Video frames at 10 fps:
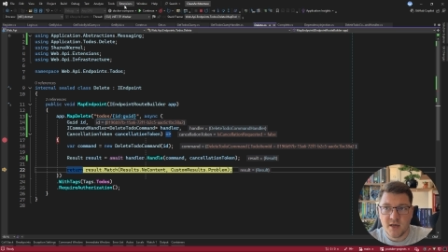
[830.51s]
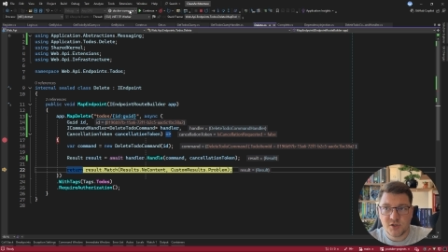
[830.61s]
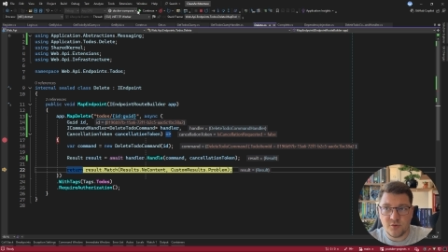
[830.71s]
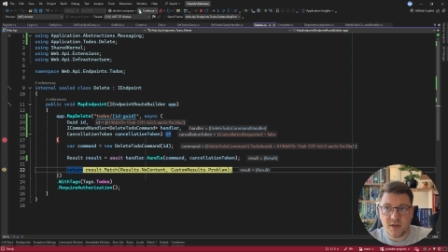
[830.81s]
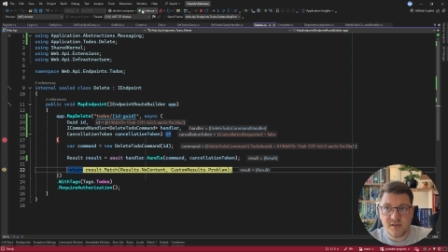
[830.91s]

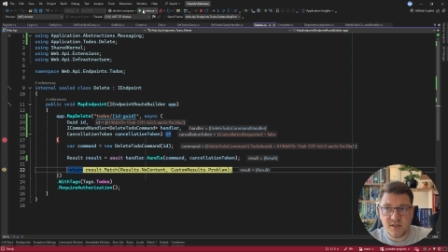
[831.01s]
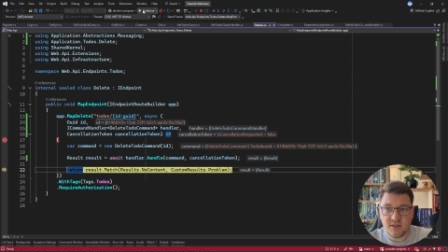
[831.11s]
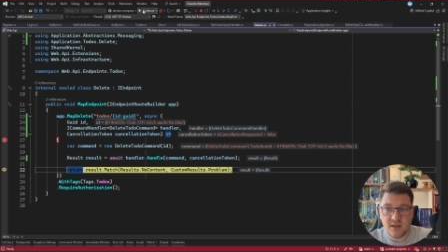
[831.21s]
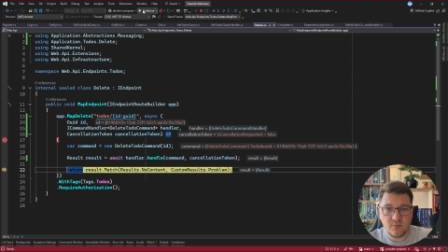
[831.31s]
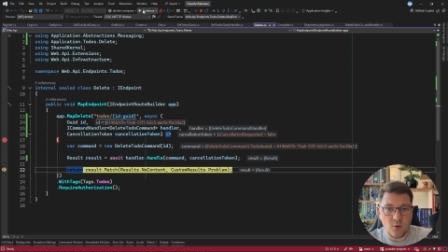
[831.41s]
So you can see
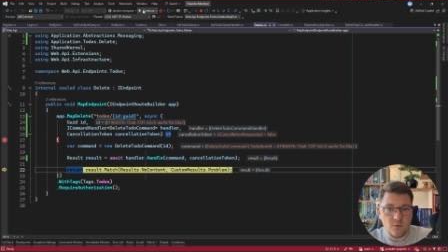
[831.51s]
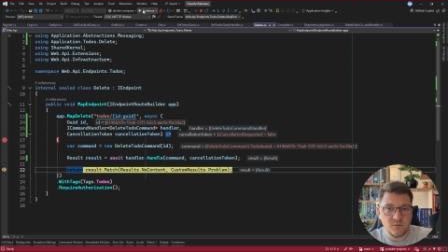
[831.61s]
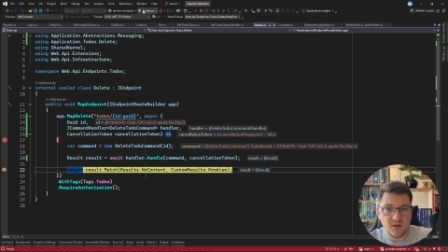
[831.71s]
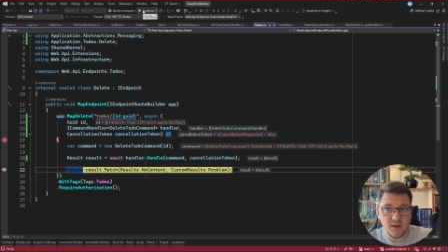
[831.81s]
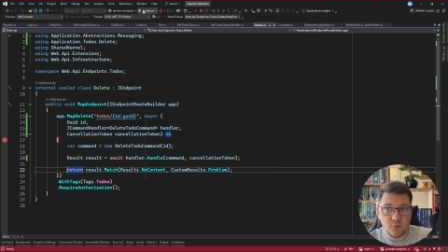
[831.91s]
that
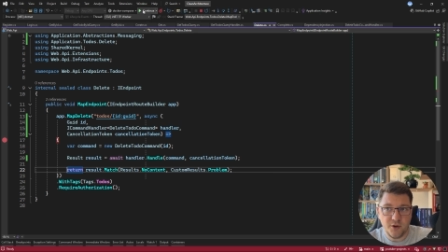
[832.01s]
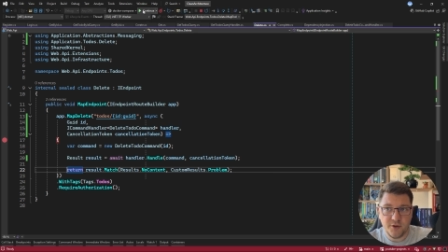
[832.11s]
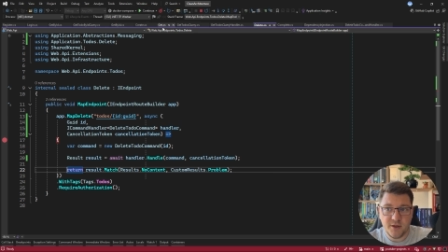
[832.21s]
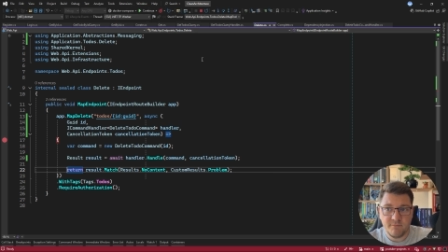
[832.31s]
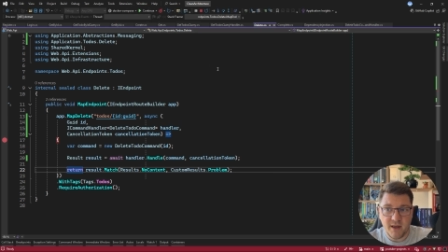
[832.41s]
both the
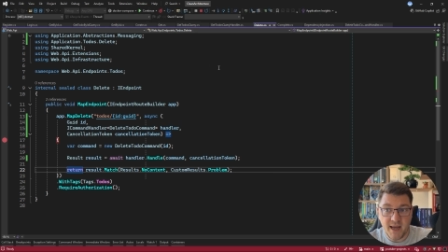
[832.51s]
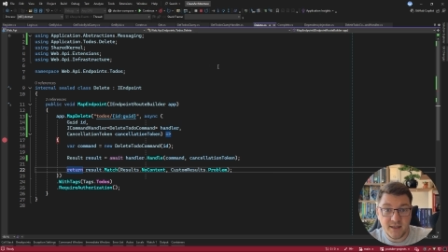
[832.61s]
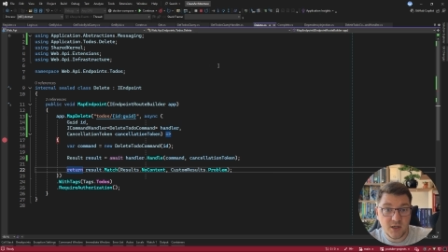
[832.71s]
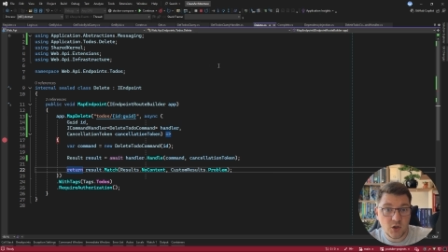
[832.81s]
query and